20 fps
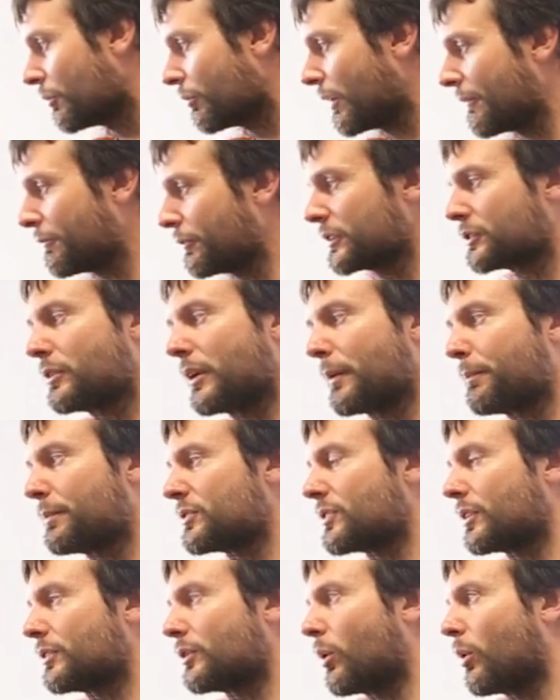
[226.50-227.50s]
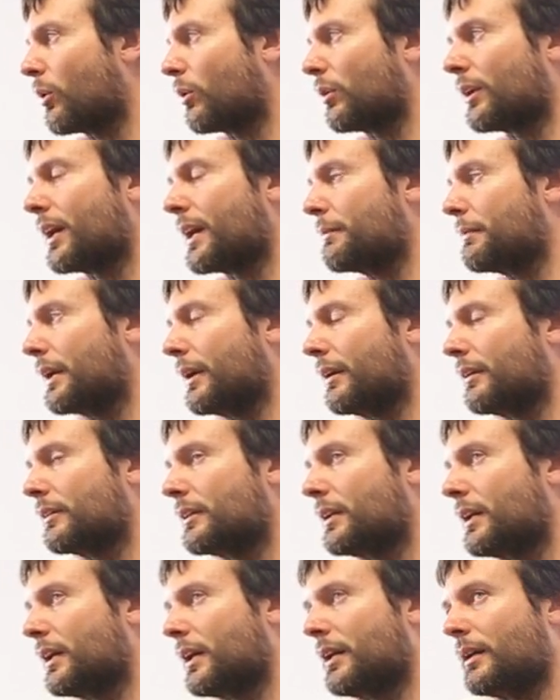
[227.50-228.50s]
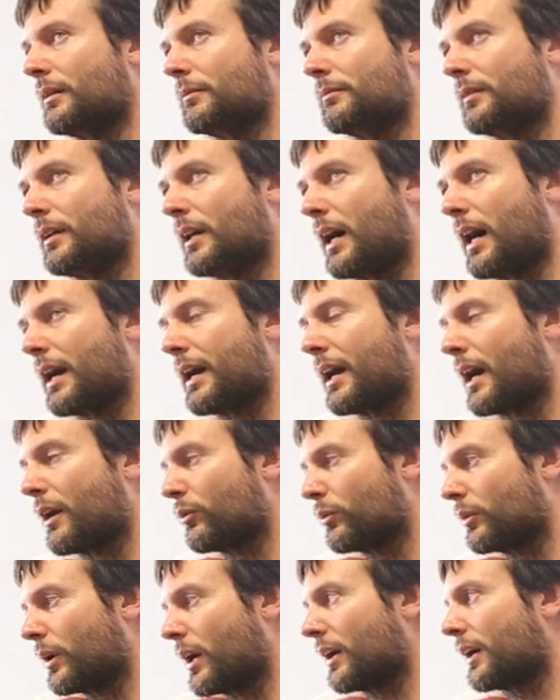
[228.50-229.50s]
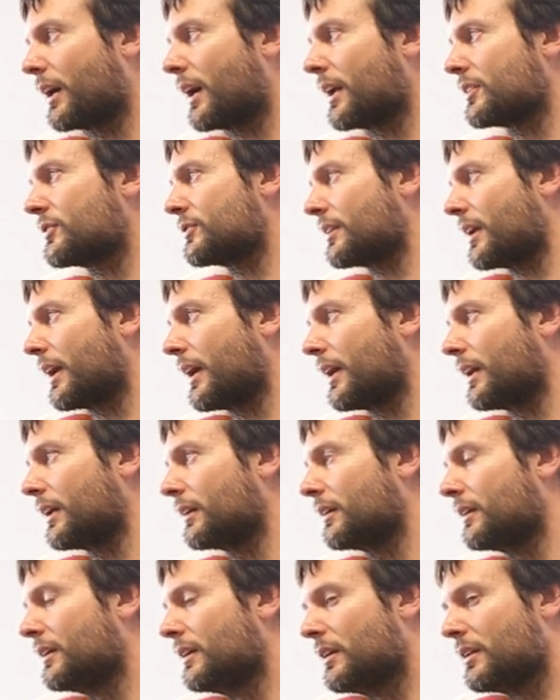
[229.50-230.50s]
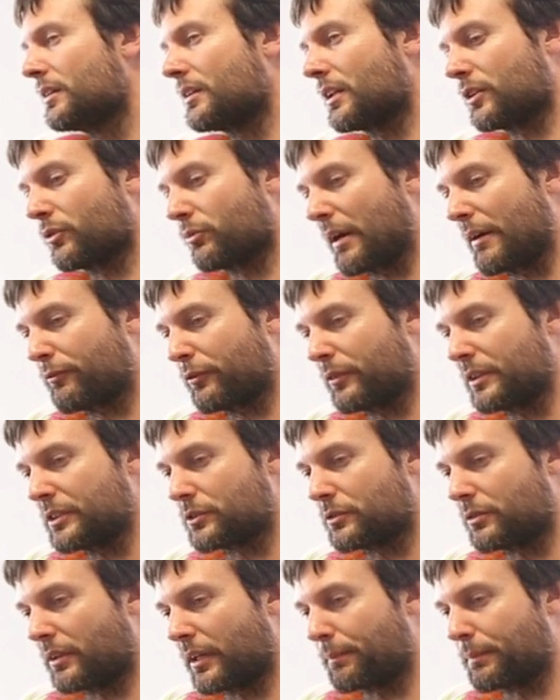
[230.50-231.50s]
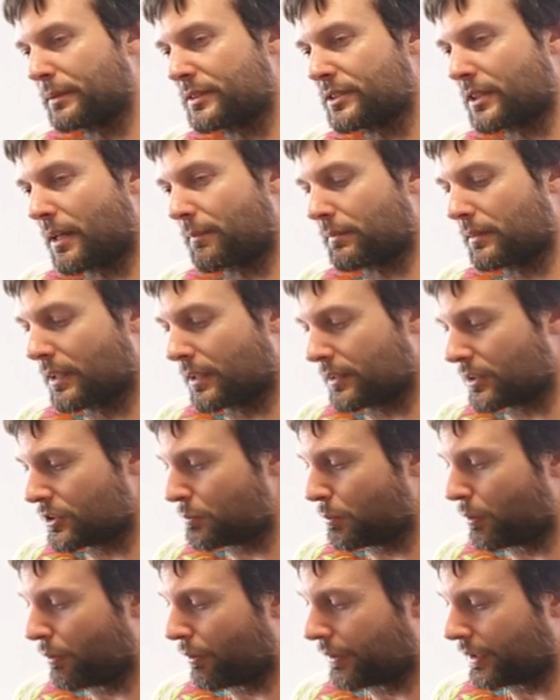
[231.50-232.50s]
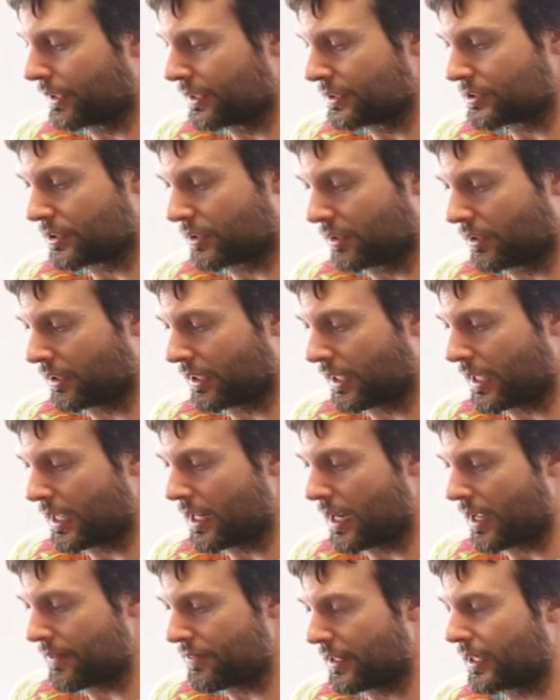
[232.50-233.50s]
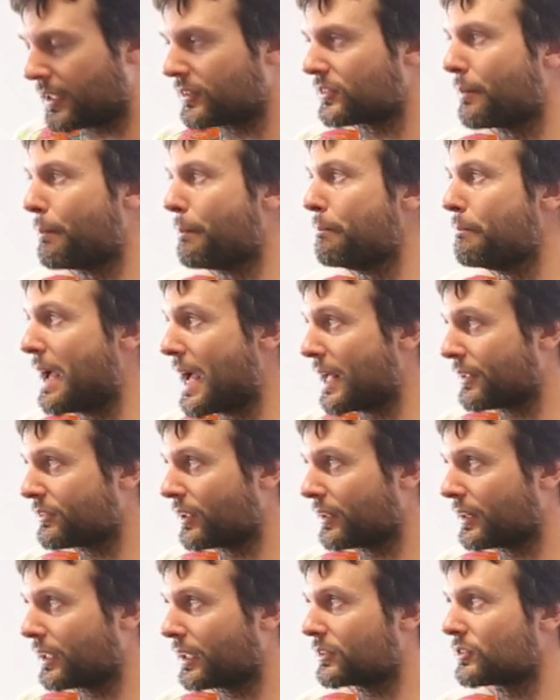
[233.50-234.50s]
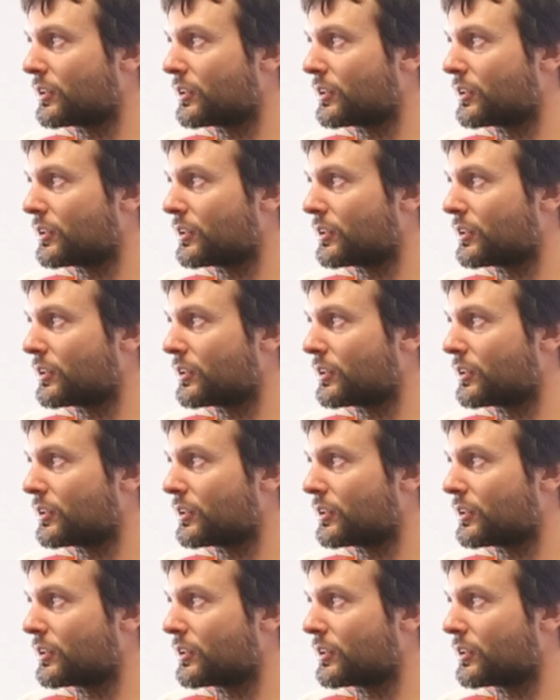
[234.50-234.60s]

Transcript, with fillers: referee's grip is a total nightmare. I gotta say that the referee's grip is something that the sport needs to look at. I think it's a mess. I think